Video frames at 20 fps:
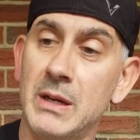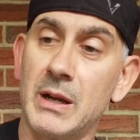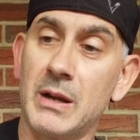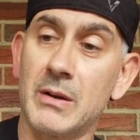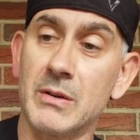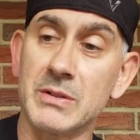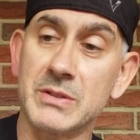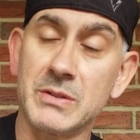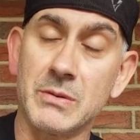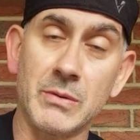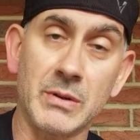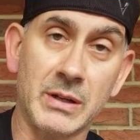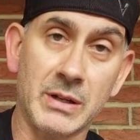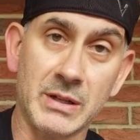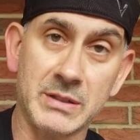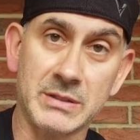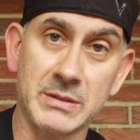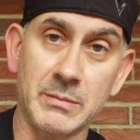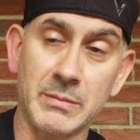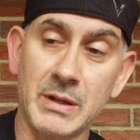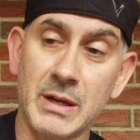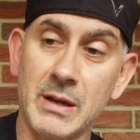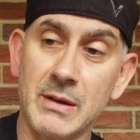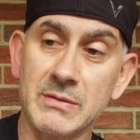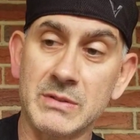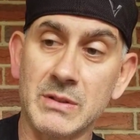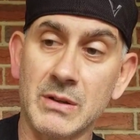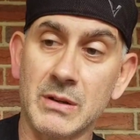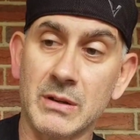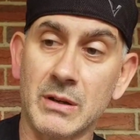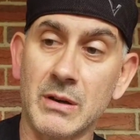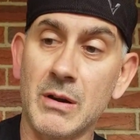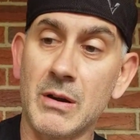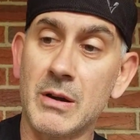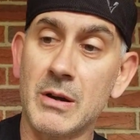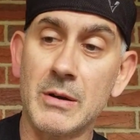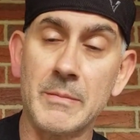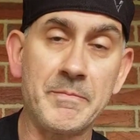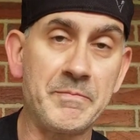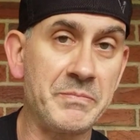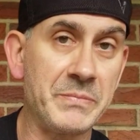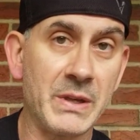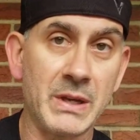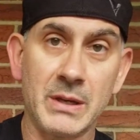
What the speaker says: ArizonaCustomKnives.com.